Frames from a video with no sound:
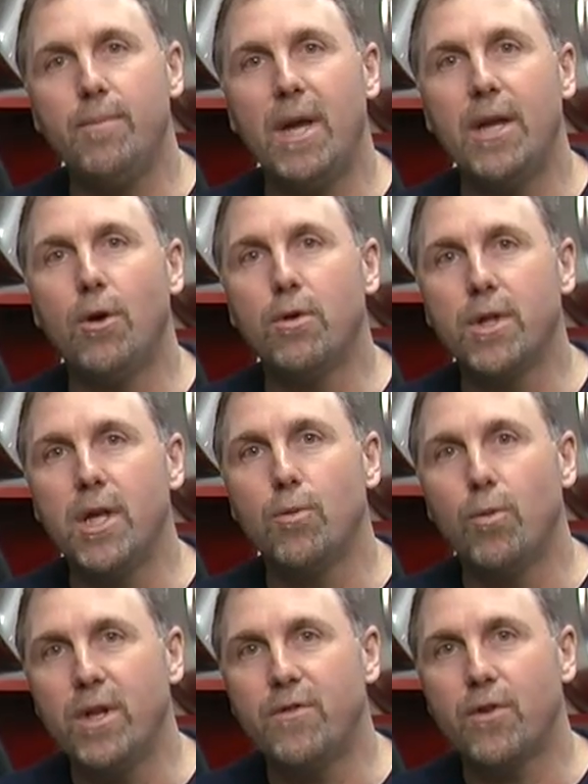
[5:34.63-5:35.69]
made only in
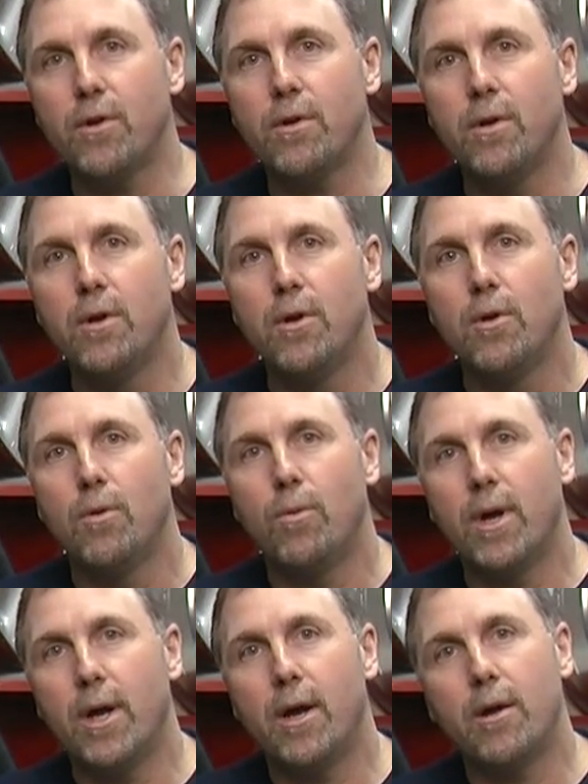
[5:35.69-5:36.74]
winter,
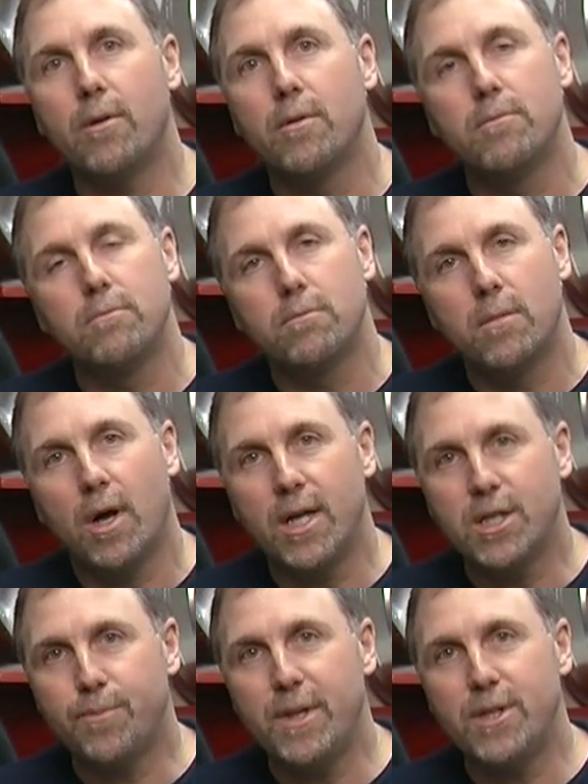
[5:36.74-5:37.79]
where
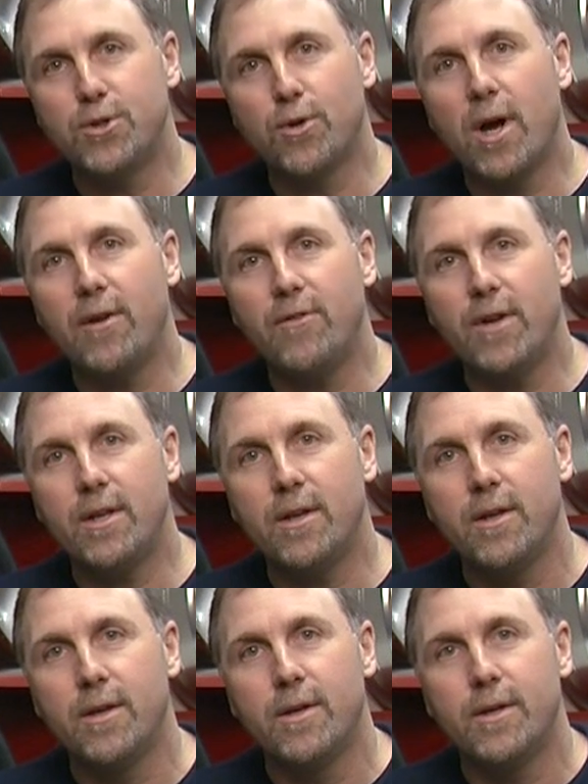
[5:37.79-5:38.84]
high-speed driving
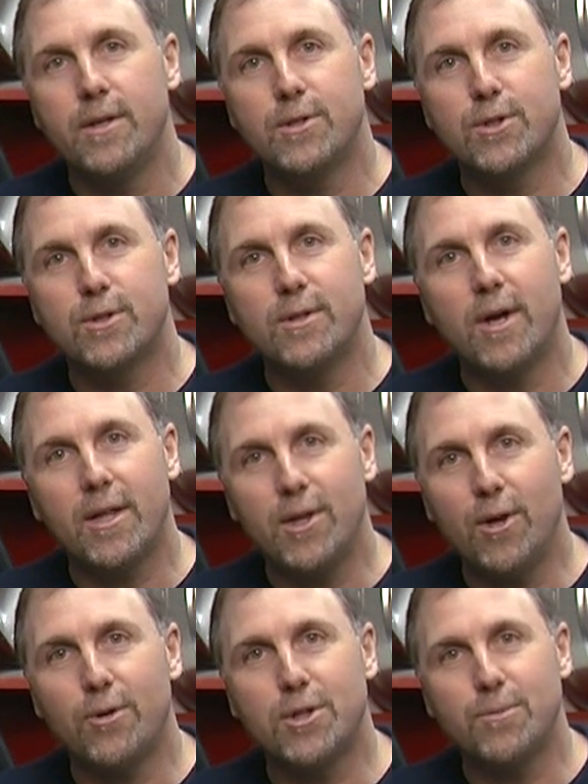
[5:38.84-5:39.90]
is not the
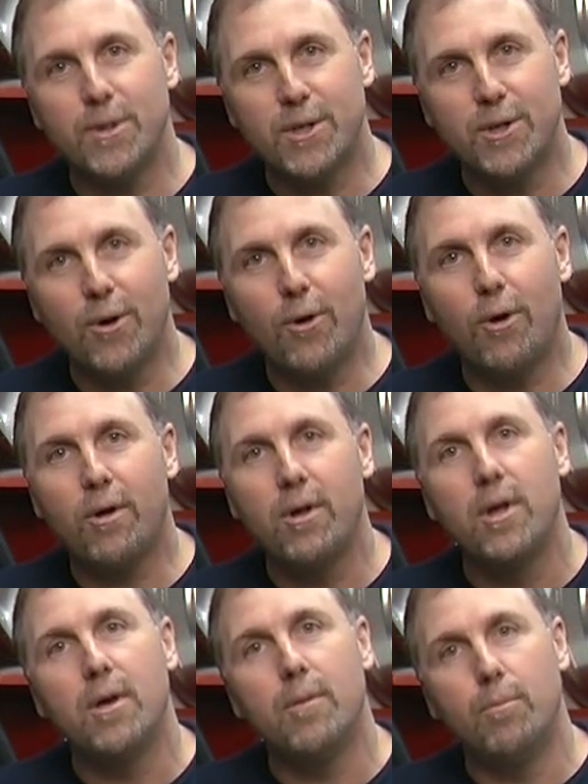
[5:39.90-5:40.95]
ultimate goal,
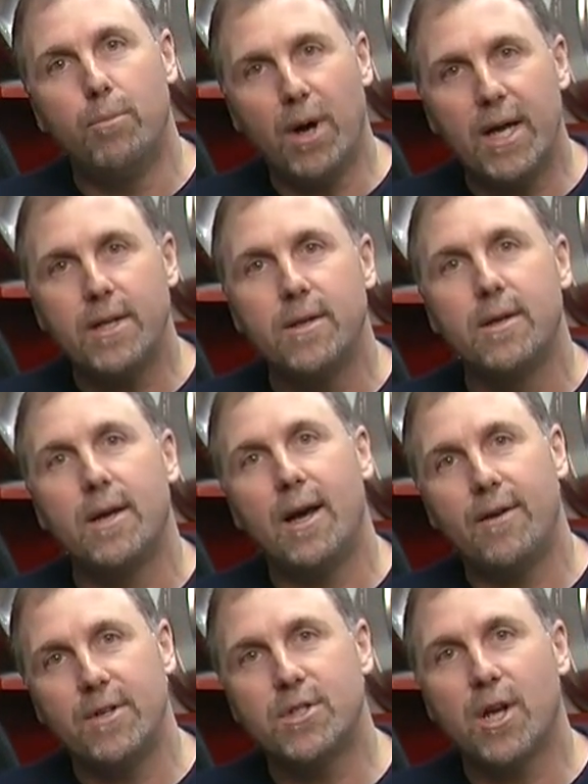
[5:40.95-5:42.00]
but
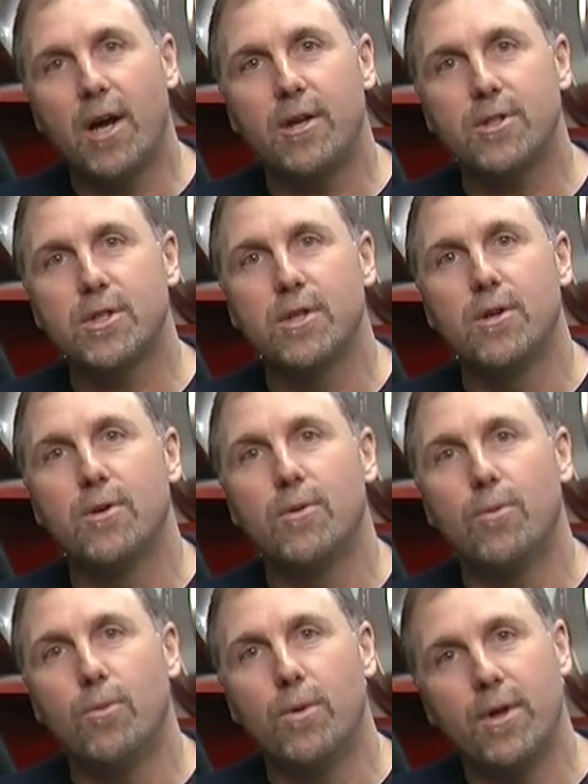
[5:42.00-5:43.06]
having tires
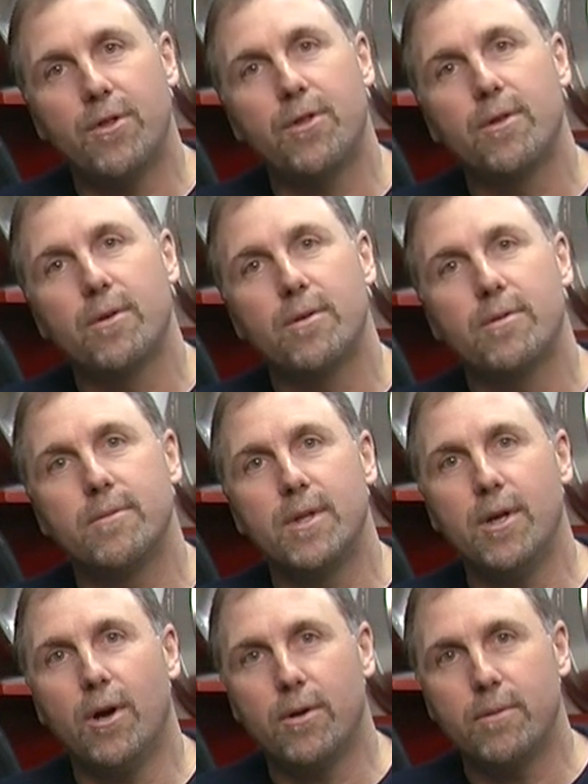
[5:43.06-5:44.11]
with the